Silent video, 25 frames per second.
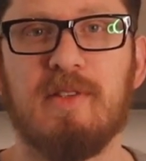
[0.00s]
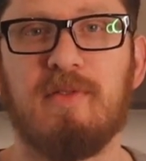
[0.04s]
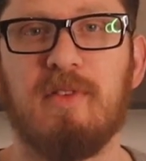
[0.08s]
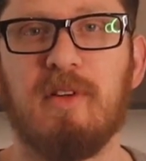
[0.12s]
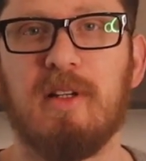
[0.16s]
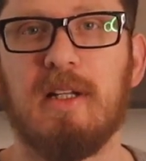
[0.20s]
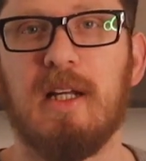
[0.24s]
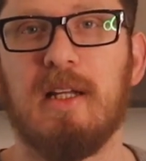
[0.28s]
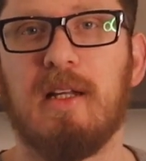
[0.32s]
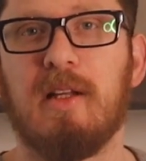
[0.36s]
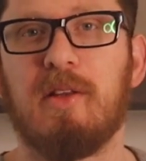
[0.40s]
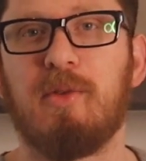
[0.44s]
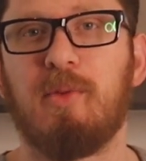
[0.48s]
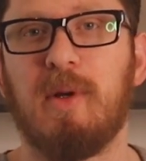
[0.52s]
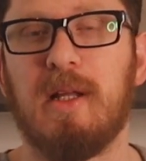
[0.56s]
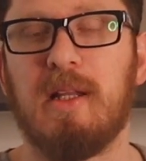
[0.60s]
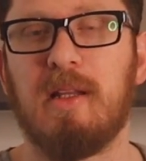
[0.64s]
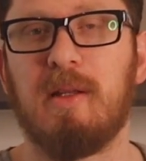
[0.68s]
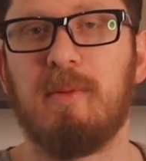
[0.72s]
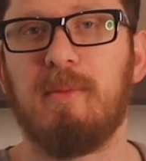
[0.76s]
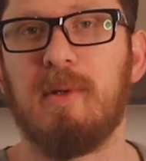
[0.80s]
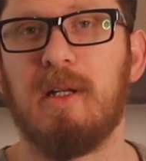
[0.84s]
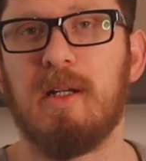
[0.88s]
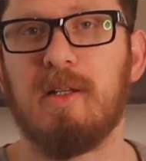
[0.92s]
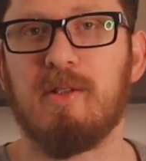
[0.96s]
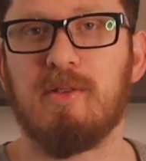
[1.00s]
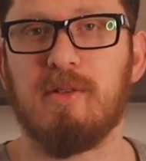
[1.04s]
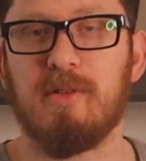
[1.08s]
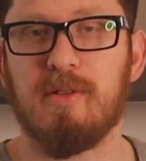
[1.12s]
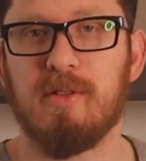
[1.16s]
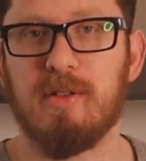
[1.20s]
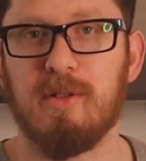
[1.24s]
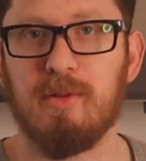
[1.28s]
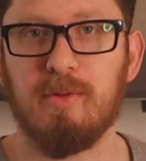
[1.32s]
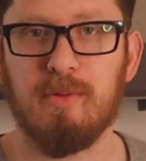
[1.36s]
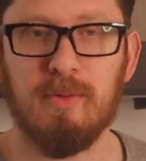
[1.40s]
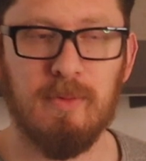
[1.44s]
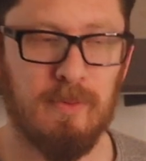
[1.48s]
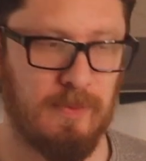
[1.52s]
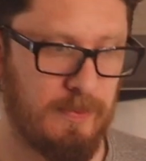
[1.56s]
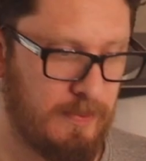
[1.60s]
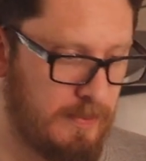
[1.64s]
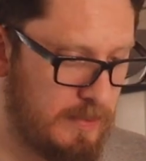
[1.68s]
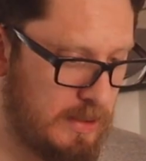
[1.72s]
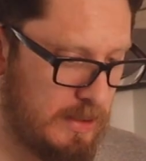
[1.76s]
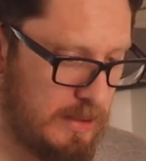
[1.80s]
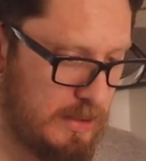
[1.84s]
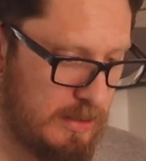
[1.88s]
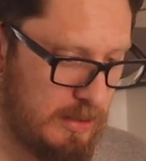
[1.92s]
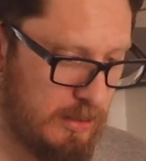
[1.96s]
for another 20 minutes or so.
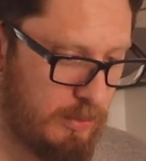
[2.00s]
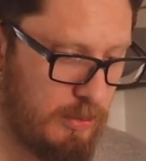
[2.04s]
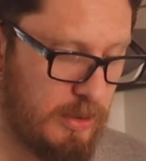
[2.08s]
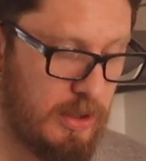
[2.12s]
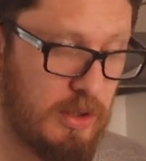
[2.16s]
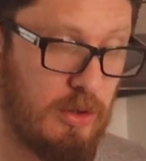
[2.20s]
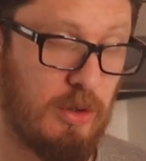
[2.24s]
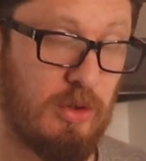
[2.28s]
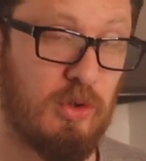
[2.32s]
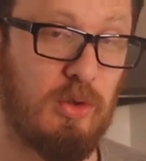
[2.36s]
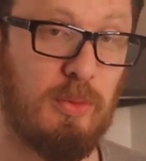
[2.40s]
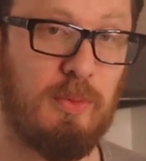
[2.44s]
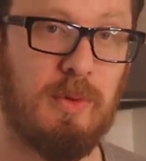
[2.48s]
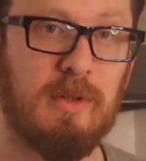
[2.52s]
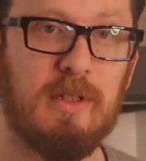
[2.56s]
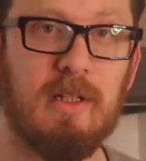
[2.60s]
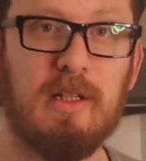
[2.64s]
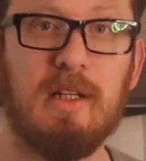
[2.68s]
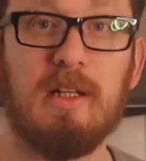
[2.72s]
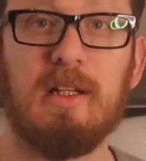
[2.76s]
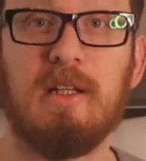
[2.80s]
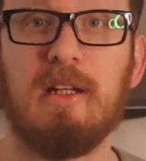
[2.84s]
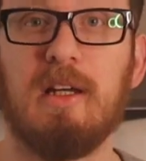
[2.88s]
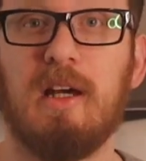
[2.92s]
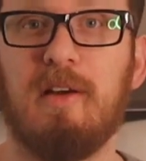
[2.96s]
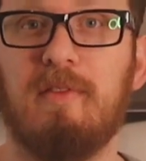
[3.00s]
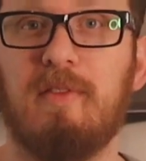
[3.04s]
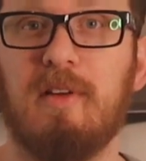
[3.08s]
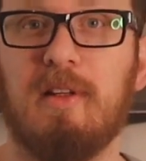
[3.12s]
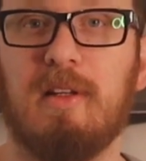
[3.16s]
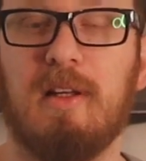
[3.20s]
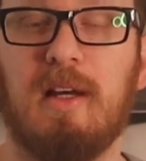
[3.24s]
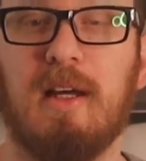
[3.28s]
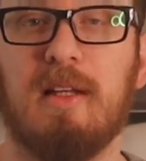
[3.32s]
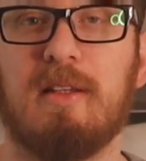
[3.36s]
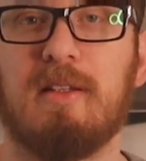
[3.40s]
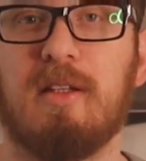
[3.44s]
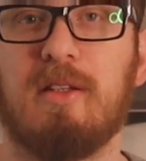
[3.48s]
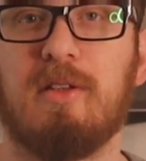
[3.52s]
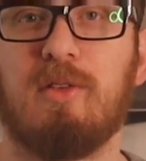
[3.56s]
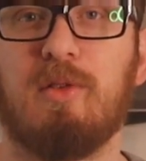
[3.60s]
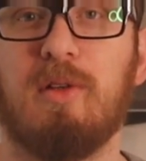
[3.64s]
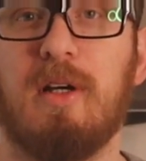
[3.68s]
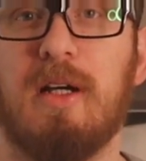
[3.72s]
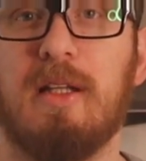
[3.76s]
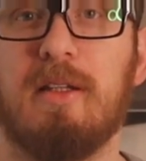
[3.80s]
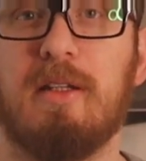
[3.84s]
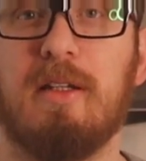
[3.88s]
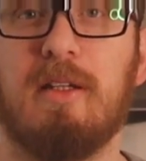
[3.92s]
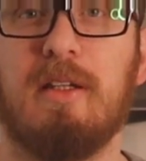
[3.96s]
We're going to put it in the oven at
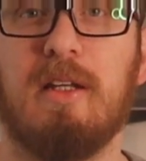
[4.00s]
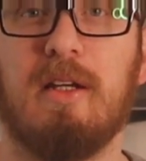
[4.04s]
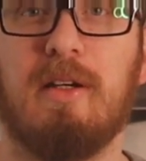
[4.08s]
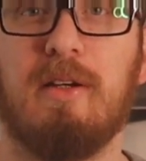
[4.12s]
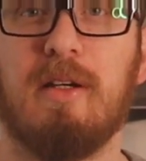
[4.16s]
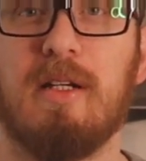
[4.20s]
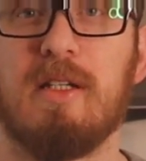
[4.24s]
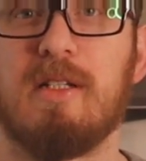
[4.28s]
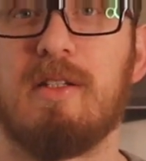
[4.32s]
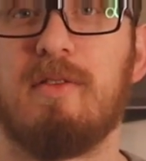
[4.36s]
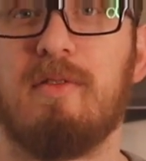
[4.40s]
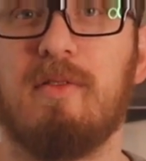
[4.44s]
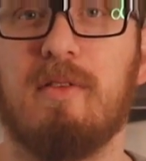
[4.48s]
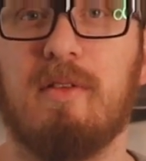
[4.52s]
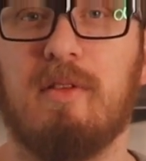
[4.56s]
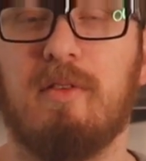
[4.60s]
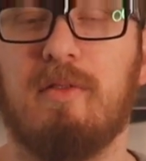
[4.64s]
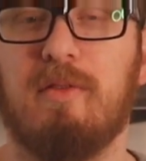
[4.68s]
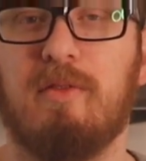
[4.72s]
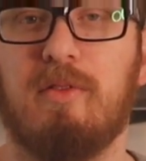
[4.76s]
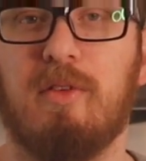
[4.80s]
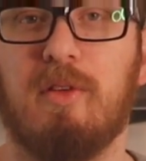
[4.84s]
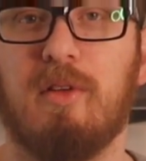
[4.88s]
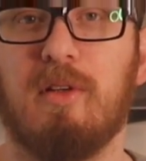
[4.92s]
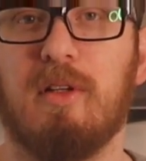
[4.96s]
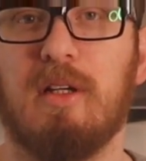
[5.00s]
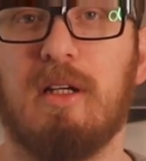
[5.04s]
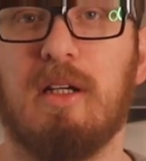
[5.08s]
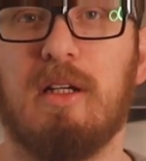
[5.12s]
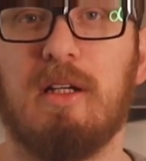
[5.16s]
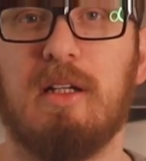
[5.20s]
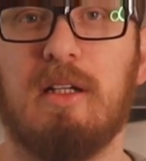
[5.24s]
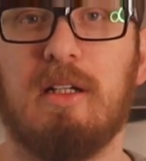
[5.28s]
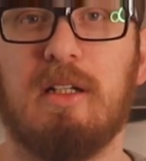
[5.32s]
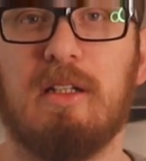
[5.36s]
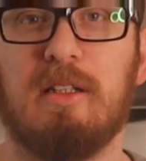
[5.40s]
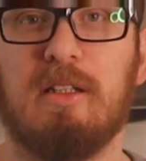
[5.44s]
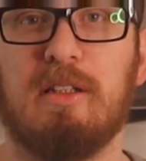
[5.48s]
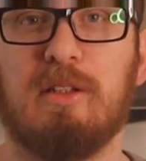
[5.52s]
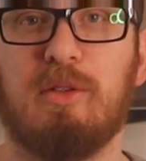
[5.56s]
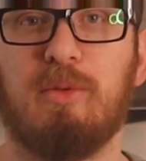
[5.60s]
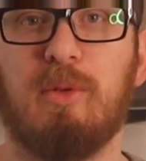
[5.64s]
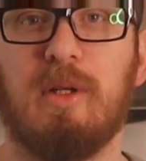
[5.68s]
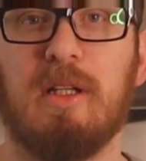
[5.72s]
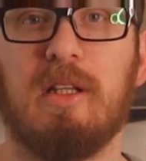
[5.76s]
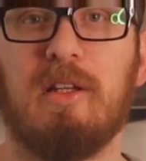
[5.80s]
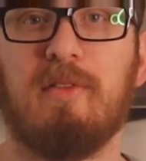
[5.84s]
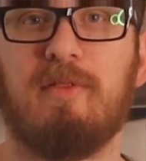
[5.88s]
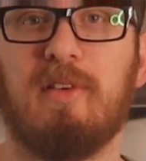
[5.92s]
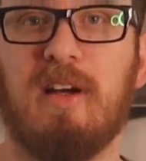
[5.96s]
200 degrees for
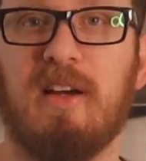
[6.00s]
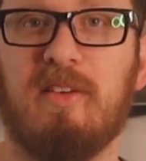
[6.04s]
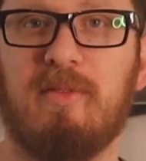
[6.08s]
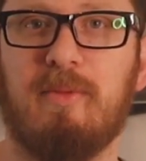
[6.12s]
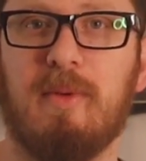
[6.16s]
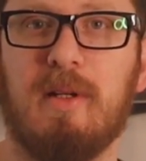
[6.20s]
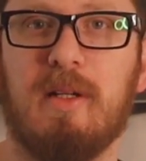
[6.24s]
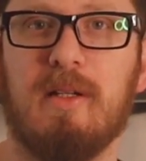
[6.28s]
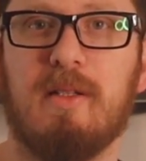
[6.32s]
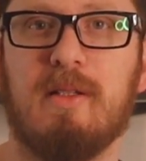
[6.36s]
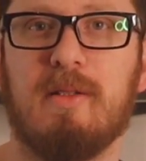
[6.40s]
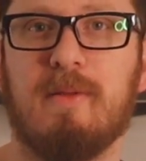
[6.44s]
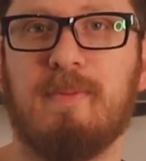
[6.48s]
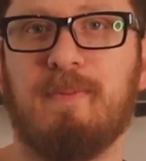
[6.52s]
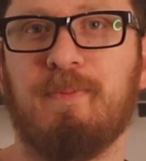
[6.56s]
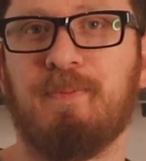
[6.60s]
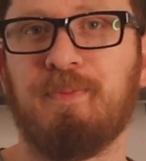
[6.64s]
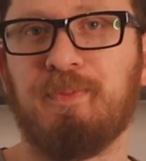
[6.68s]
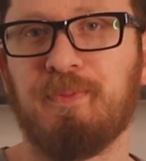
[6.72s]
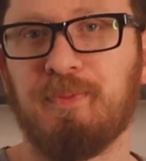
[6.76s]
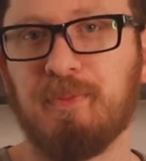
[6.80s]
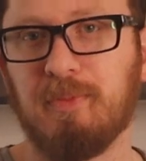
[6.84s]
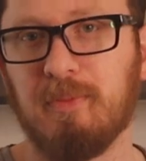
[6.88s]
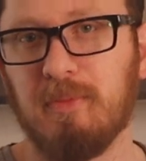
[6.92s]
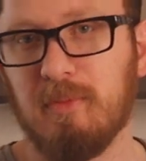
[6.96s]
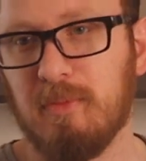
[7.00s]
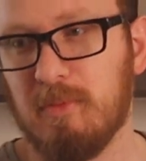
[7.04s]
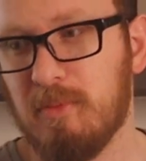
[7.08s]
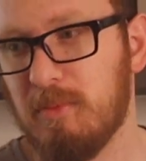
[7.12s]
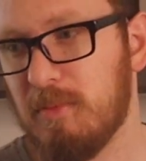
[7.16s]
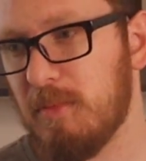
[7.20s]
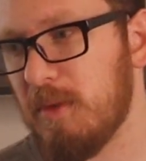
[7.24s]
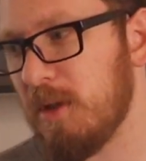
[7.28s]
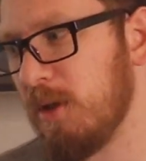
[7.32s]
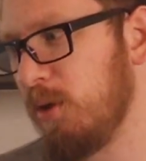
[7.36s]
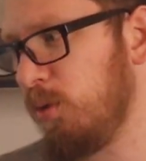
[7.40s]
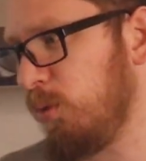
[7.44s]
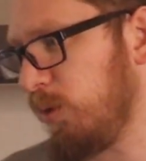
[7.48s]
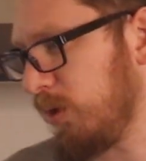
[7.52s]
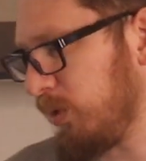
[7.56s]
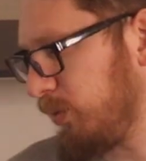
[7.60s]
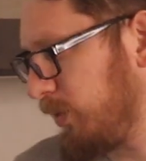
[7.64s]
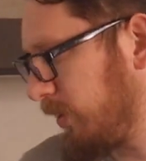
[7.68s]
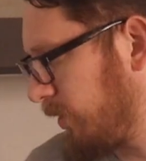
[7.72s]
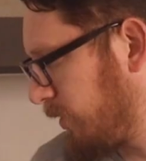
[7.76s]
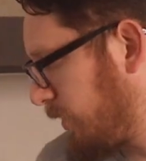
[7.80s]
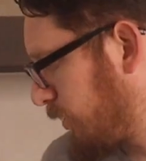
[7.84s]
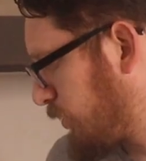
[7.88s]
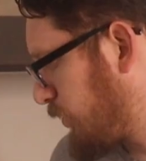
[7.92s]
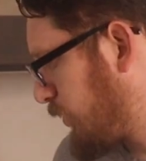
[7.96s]
25 minutes. What
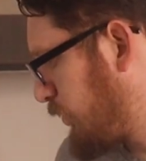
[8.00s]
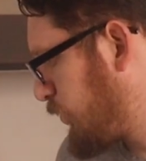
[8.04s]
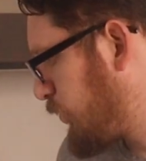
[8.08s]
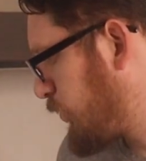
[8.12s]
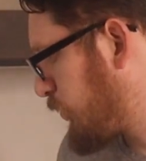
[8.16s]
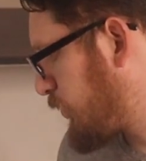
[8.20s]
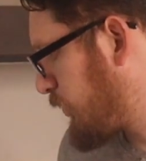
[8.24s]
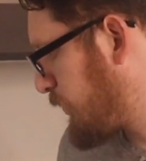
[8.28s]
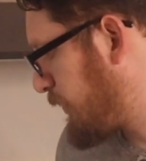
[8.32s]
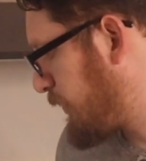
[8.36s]
we're going to do to